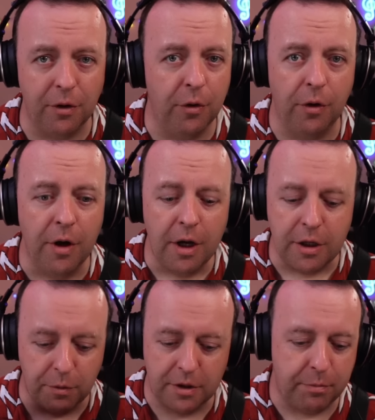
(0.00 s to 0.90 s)
or
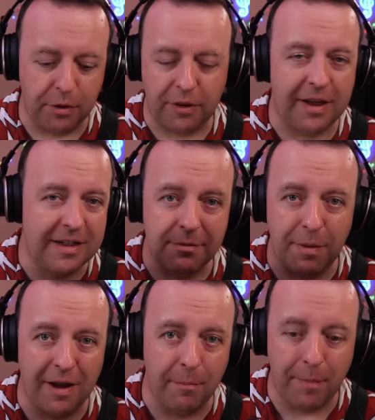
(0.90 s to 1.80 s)
you wanted to plug things in
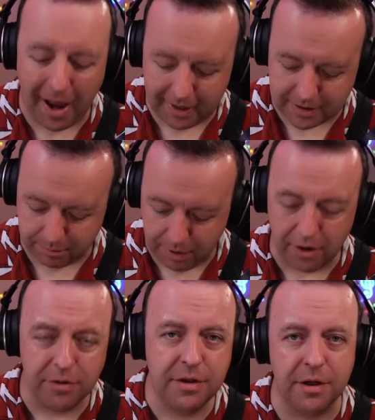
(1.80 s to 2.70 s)
by the back as
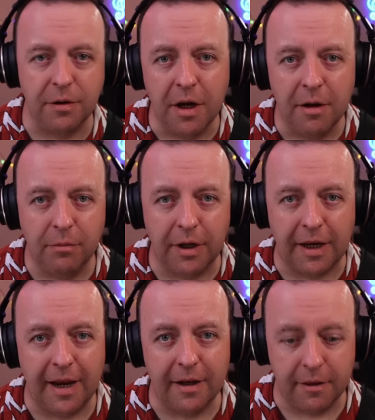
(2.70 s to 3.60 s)
opposed to plugging
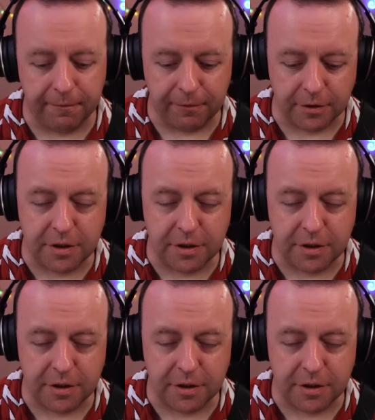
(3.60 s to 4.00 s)
it in at the front.